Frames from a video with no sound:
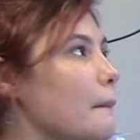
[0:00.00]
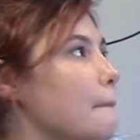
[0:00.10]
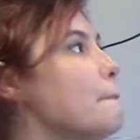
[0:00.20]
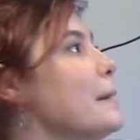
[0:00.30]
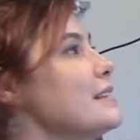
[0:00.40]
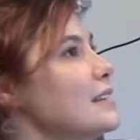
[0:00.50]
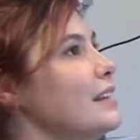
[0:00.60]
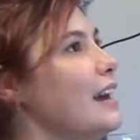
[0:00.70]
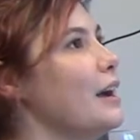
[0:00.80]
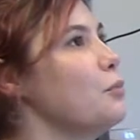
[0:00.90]
Basically,
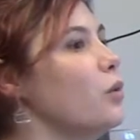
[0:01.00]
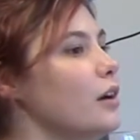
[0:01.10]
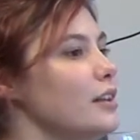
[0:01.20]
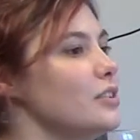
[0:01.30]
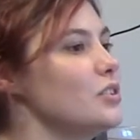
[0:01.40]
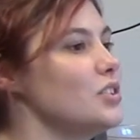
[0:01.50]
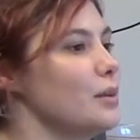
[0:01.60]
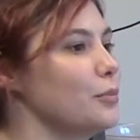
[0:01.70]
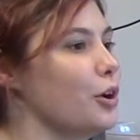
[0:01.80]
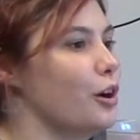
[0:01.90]
I want some
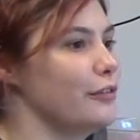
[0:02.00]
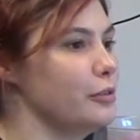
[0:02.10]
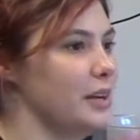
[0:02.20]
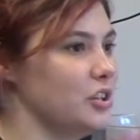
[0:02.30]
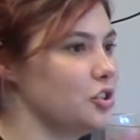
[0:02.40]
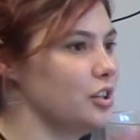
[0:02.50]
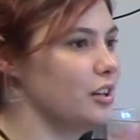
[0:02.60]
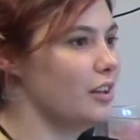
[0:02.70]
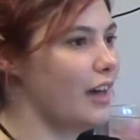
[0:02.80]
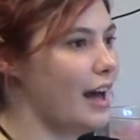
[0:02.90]
confirmation
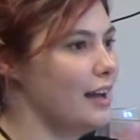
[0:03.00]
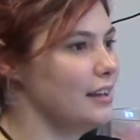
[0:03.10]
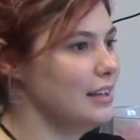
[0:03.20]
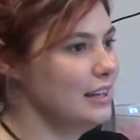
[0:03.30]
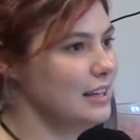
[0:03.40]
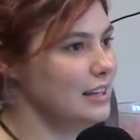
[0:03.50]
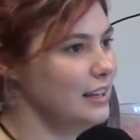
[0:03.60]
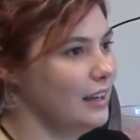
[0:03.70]
that he